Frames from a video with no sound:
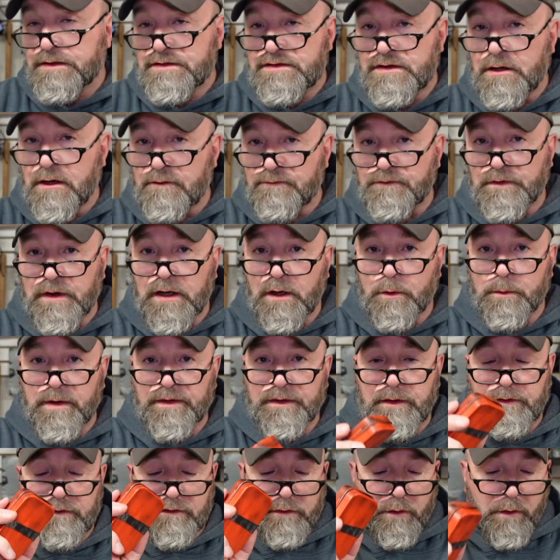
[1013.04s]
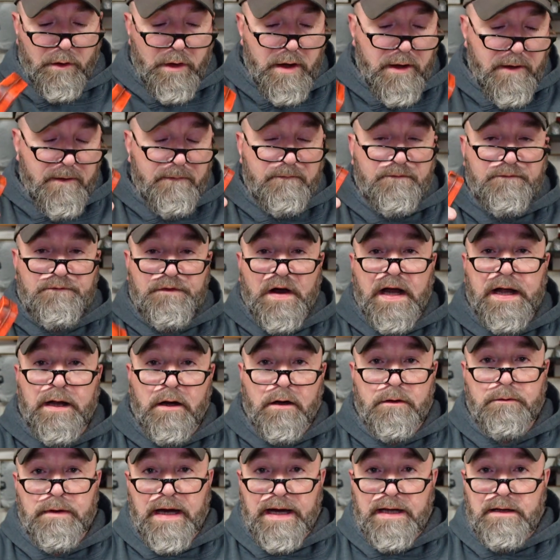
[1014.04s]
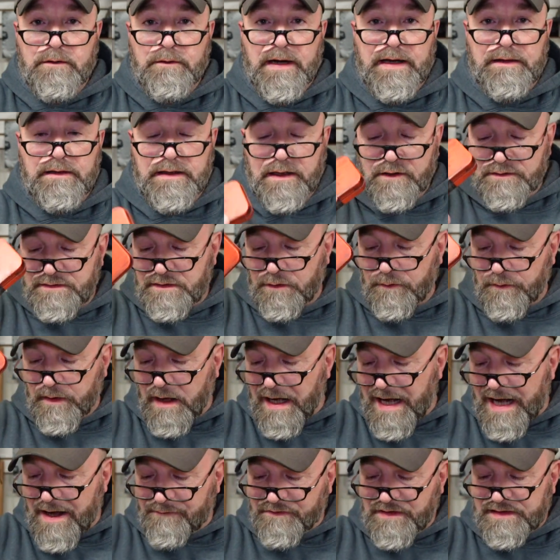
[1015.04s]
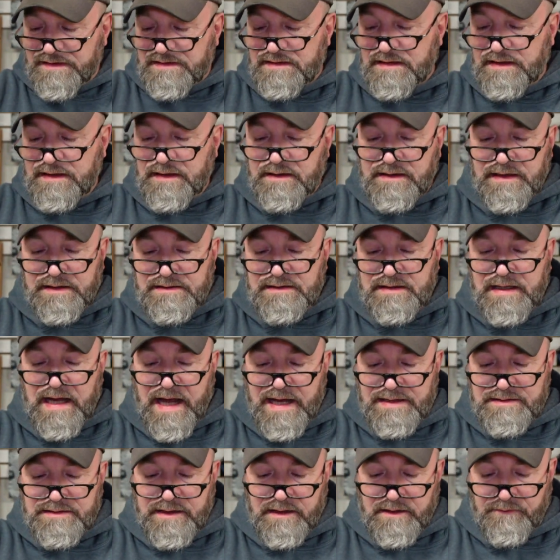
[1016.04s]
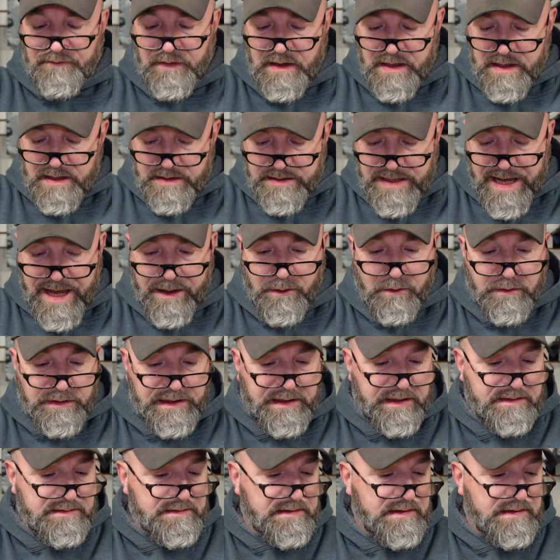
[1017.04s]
start fire with it. So fire, right there. So obviously this guy's gonna, not only is